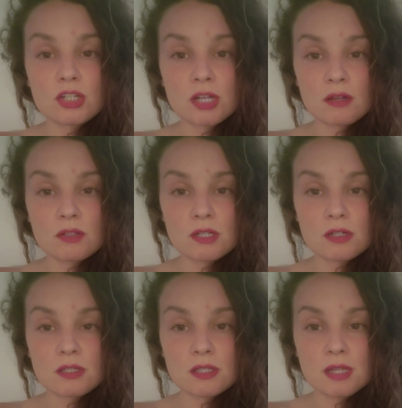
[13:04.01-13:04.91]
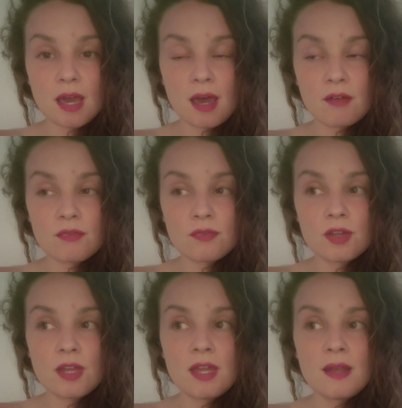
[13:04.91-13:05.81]
shelter staff
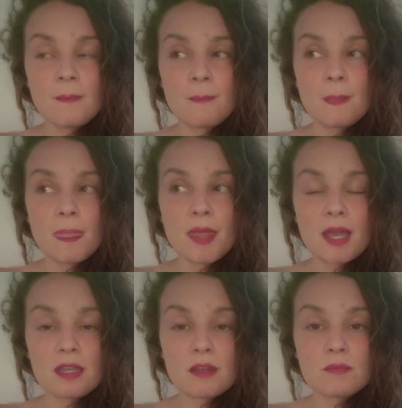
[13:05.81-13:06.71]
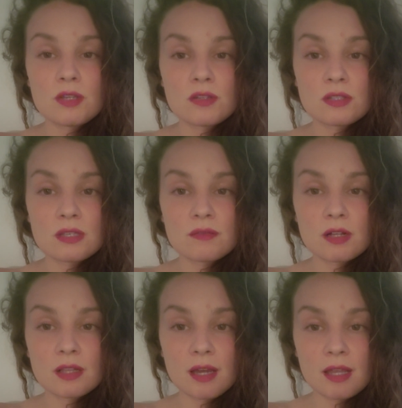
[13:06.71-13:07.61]
and abusive
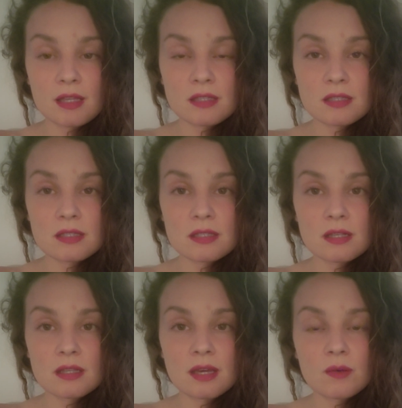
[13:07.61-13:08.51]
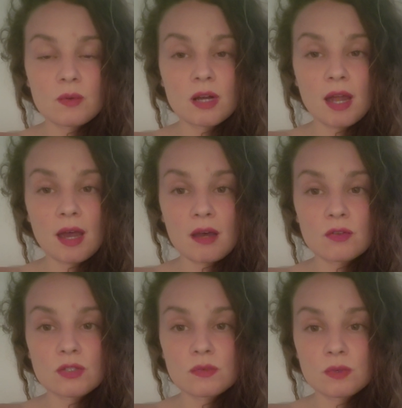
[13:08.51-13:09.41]
clients that were
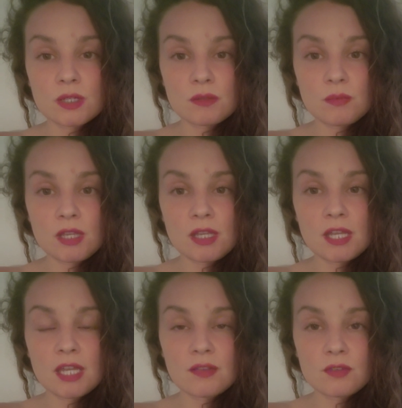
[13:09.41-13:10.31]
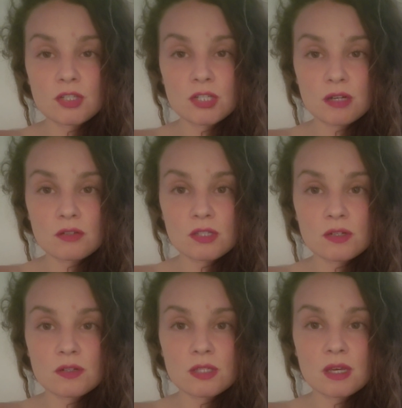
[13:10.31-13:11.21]
housed with me in the
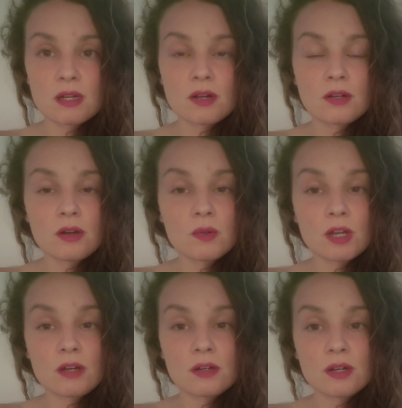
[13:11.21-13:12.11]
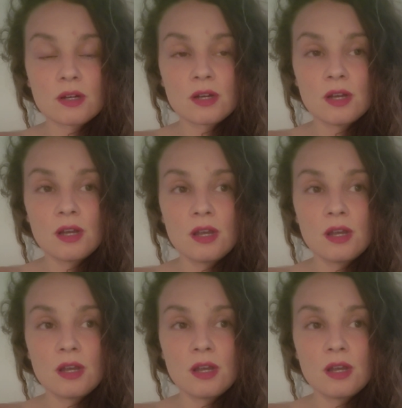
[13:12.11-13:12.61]
shelters that are no longer